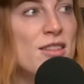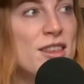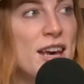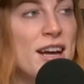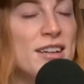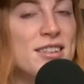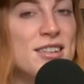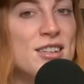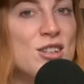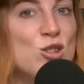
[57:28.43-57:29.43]

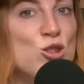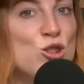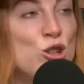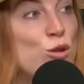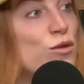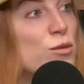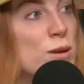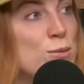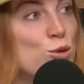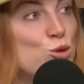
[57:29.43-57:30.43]
that 2 of the
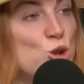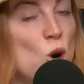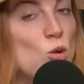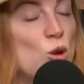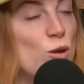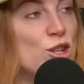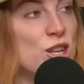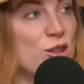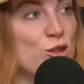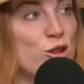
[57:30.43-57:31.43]
people don't know
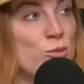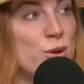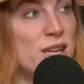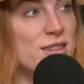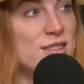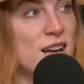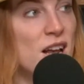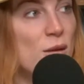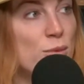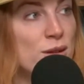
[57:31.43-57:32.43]
each other. They're being
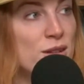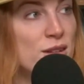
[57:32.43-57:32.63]
set up.